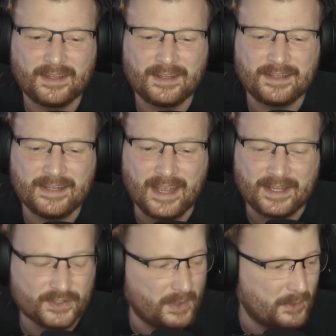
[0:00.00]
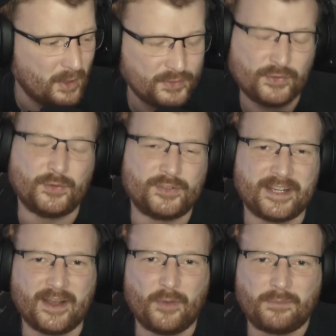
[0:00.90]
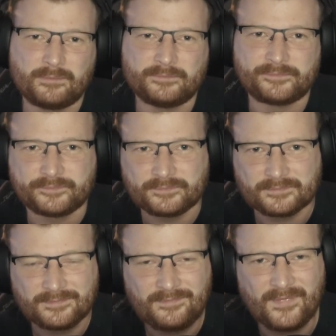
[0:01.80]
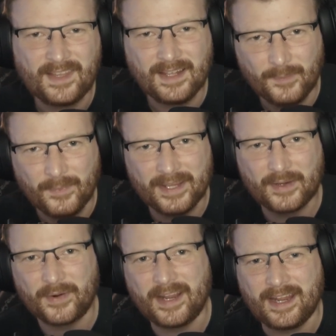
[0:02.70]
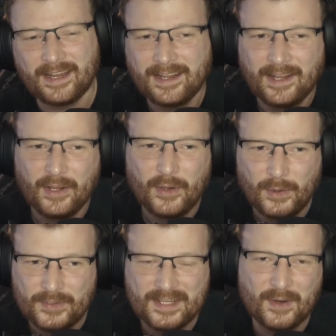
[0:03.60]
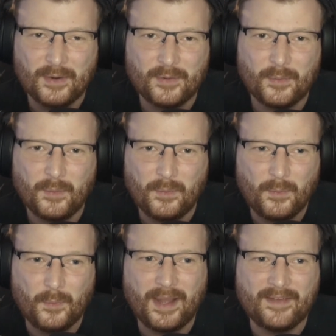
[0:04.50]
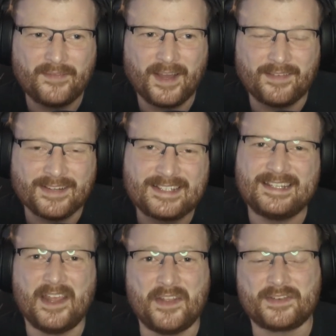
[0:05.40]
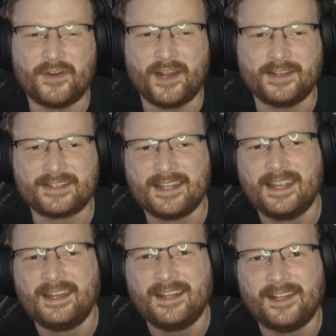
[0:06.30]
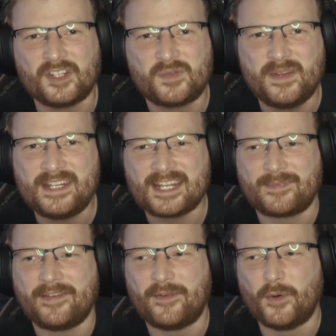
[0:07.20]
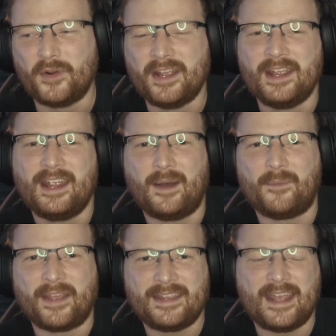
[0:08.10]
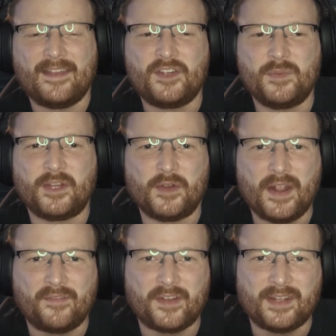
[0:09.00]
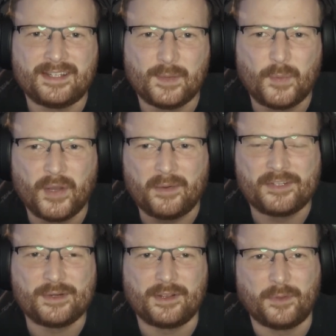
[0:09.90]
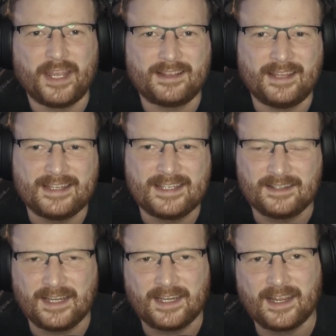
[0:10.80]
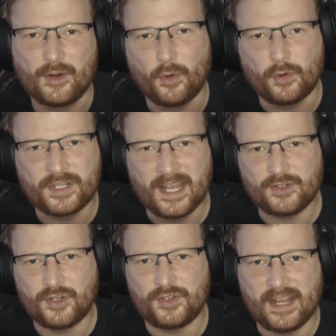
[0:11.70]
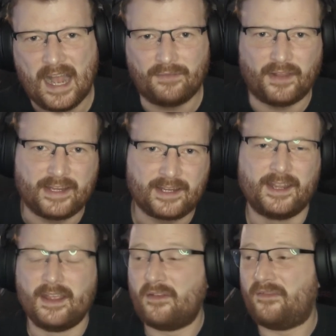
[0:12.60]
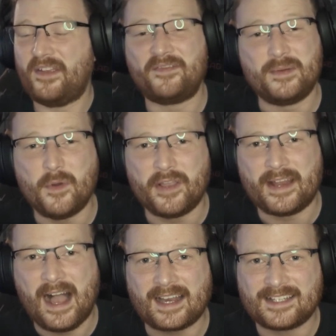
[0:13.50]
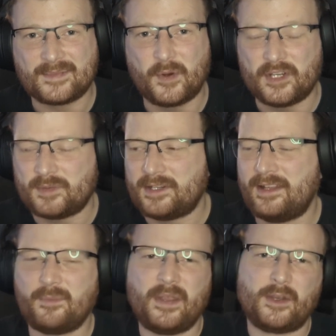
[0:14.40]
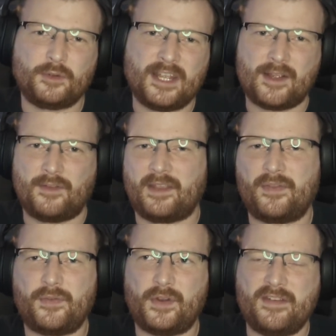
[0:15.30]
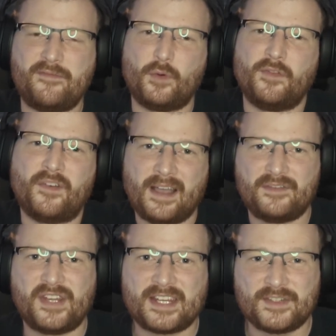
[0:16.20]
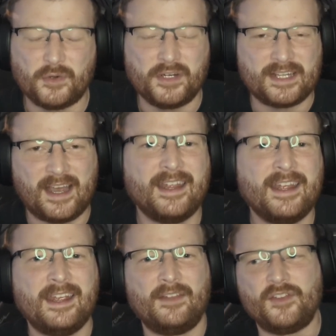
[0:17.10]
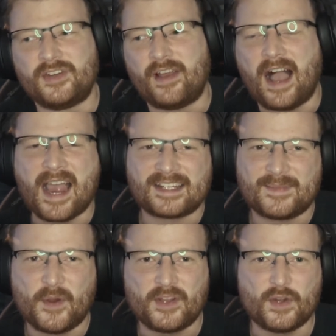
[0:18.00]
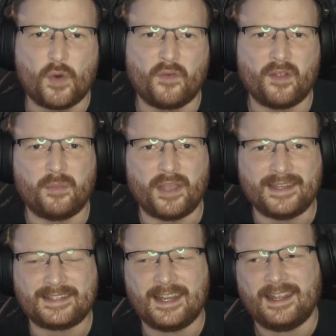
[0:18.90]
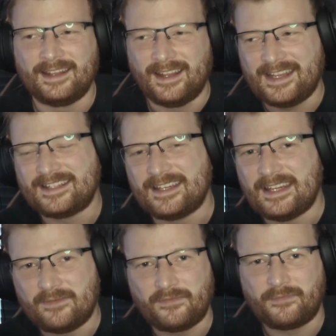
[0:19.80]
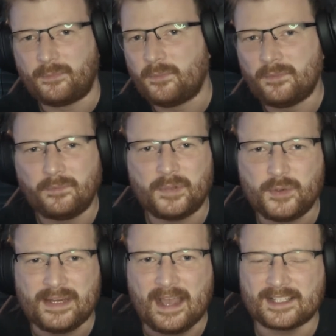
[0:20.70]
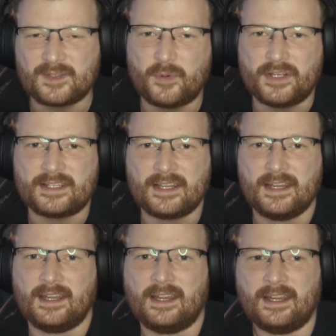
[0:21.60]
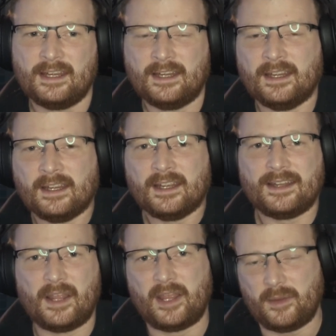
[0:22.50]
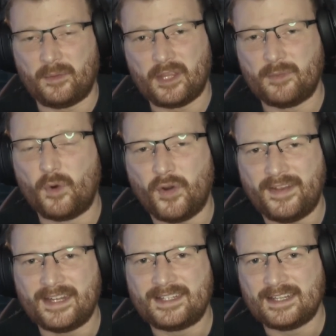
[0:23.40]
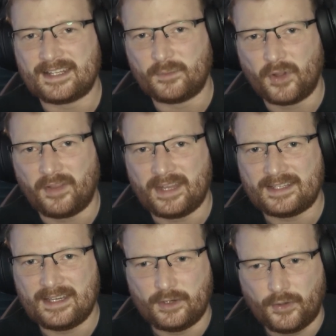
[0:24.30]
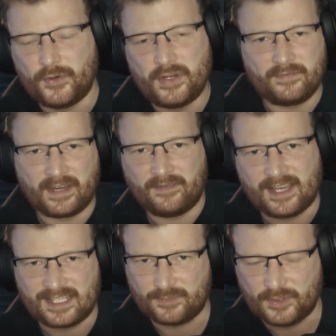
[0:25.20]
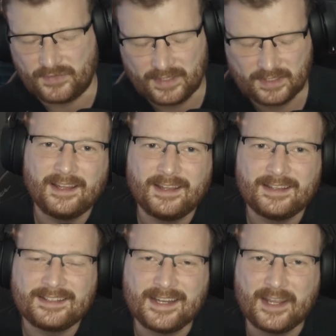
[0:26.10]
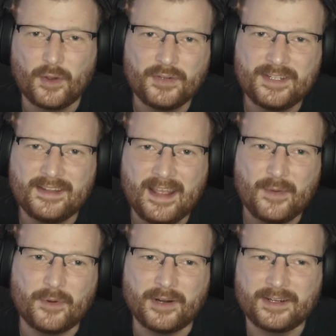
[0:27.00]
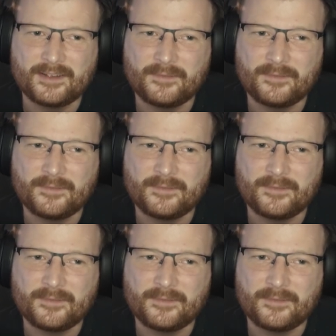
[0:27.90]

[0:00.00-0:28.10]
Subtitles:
yeah. So then we got to the hotel, and I'm like, great, hotel Wi-Fi. Let's see how this runs. Did a little speed test on my phone. I'm like, yeah, this should be good enough to play. We'll see what latency's like. I know hotels usually have like 50 million access points, especially like big hotels, like 3, 4, 5, 6 stories high. These have access points all over the place. Latency between access points. The more the distance, the more the latency. You run through different kind of access points and things. So sending on to the network,